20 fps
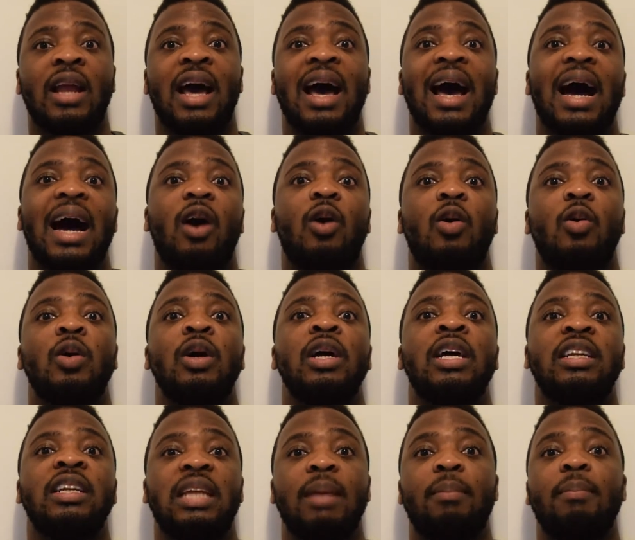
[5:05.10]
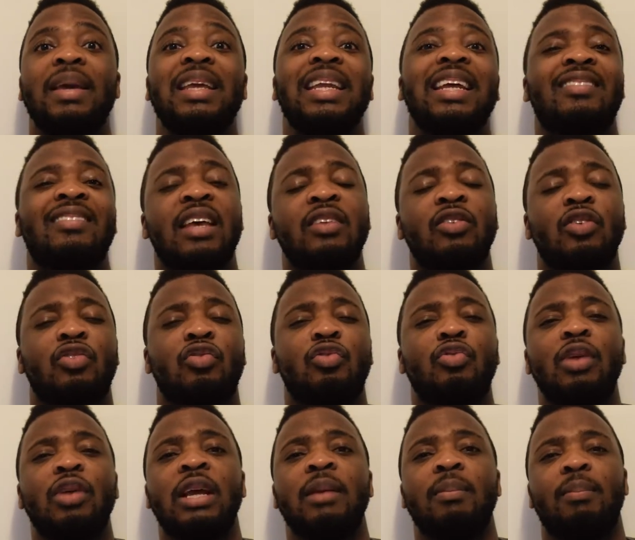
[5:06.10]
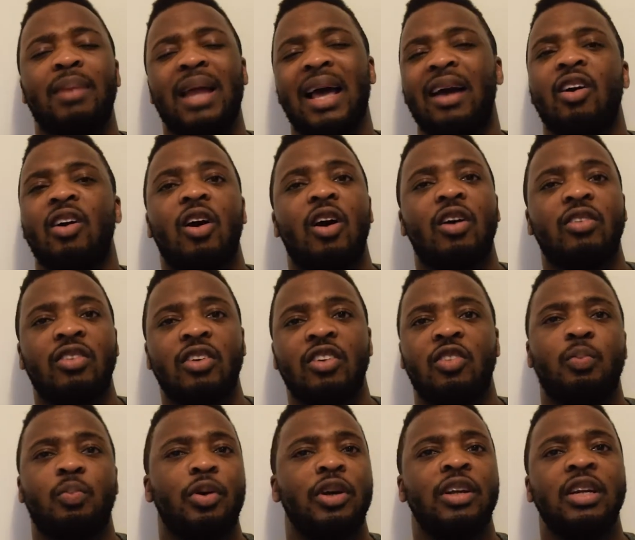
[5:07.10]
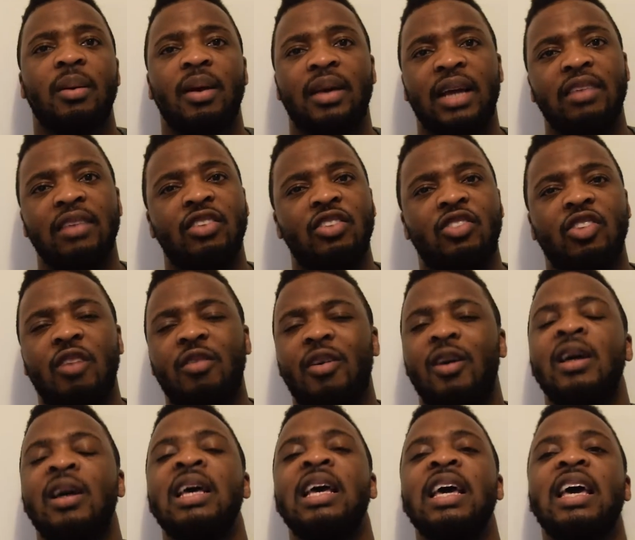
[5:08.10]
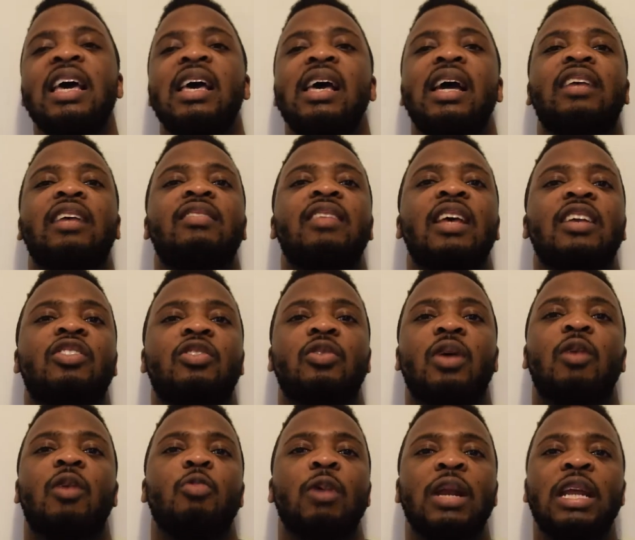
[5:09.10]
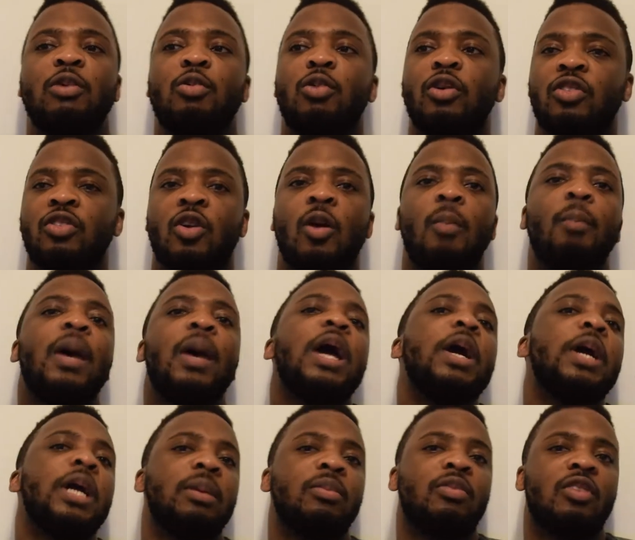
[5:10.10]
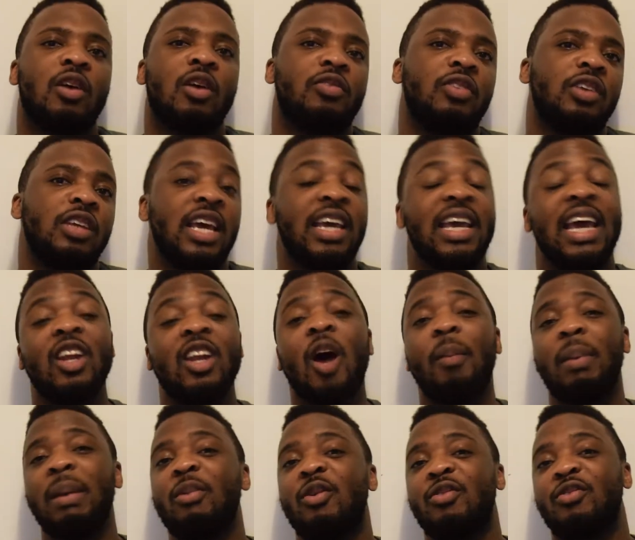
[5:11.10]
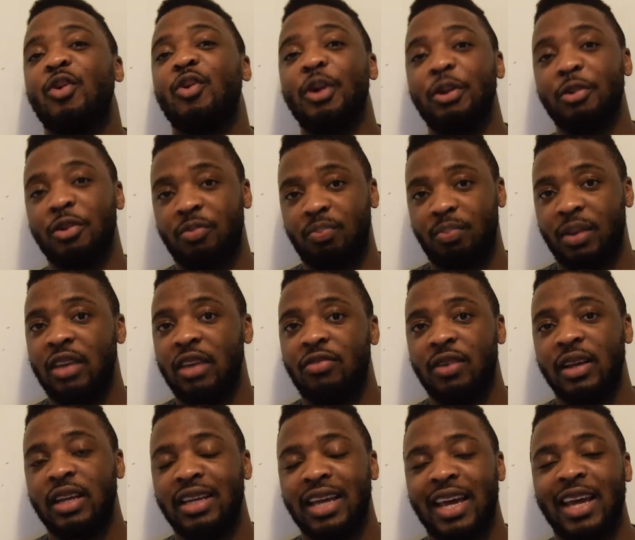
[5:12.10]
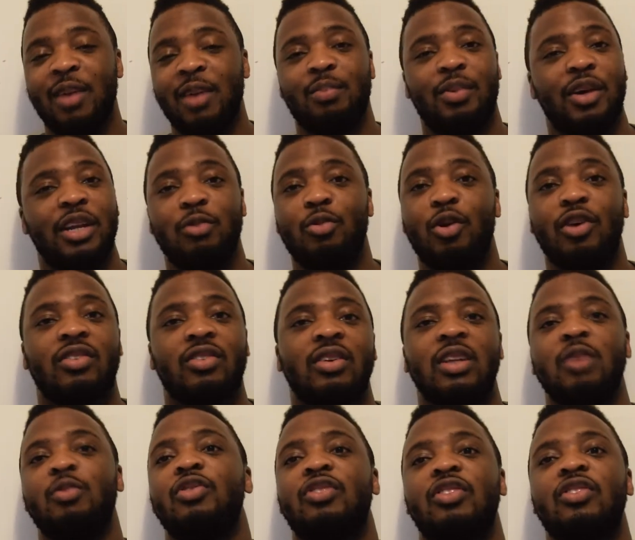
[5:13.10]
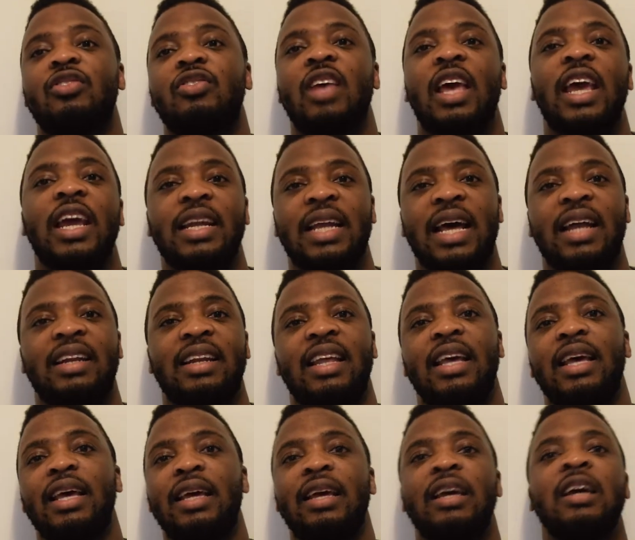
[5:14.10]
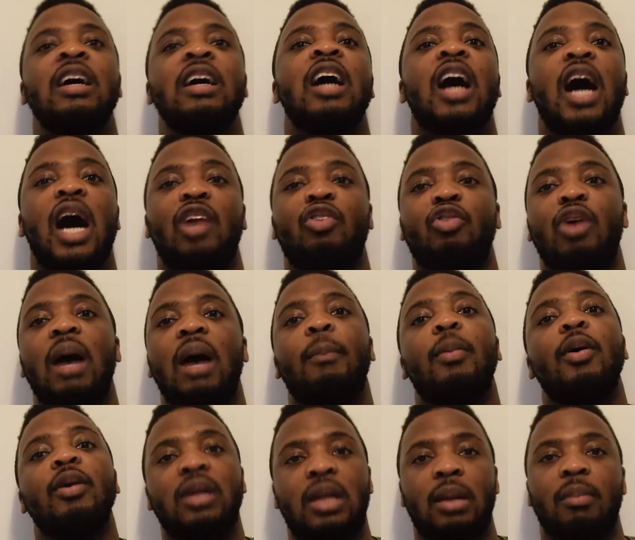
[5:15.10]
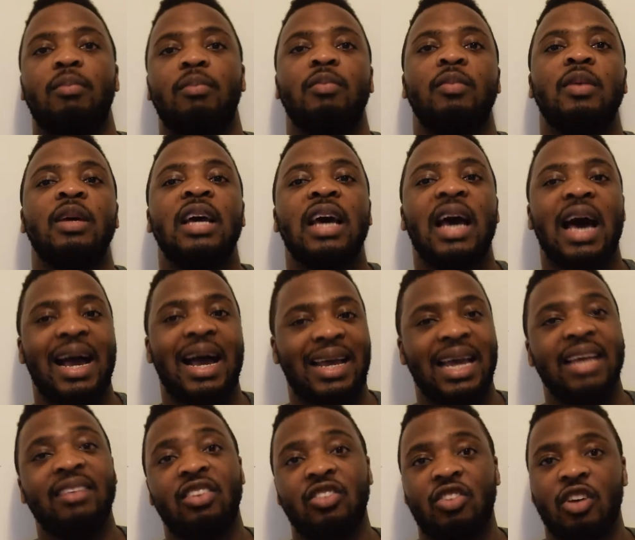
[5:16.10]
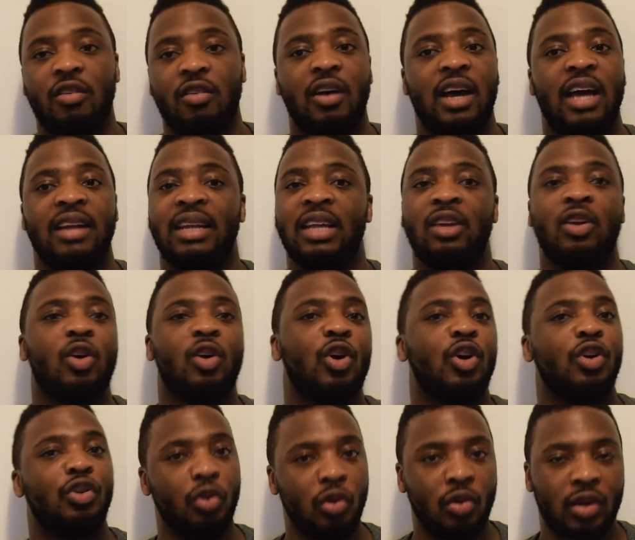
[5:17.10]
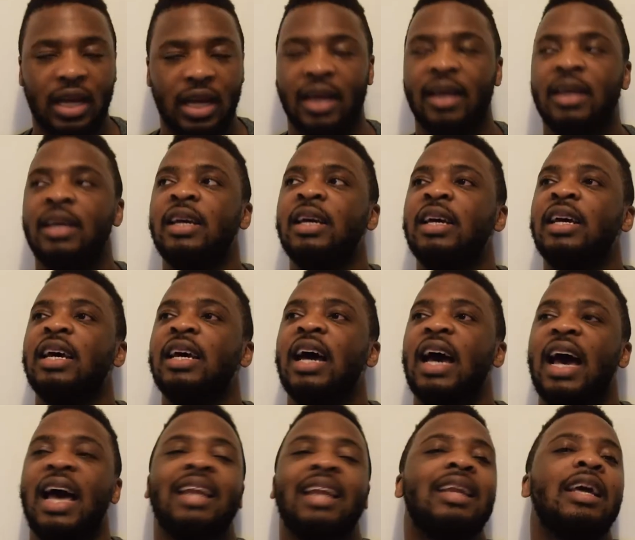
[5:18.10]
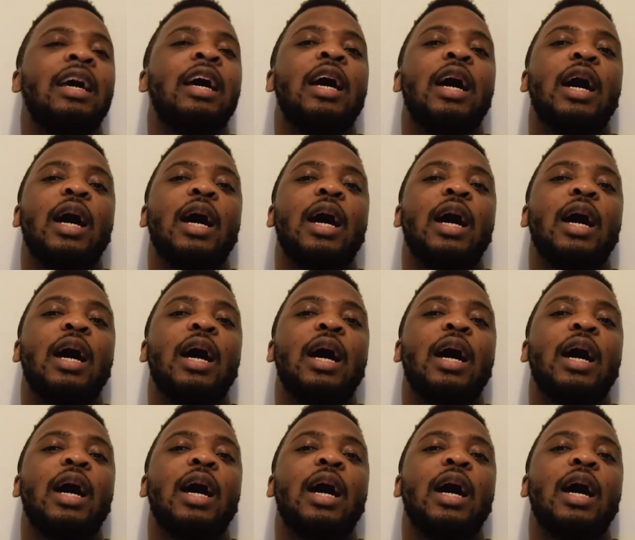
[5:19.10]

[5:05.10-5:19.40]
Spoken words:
how the media tends to treat black artists, putting them against each other, etc., when he was comparing himself to Ye. A lot of people thought he was beefing Ye, but he wasn't. He was just saying that they are trying to put them against each other and they're not gonna do that. And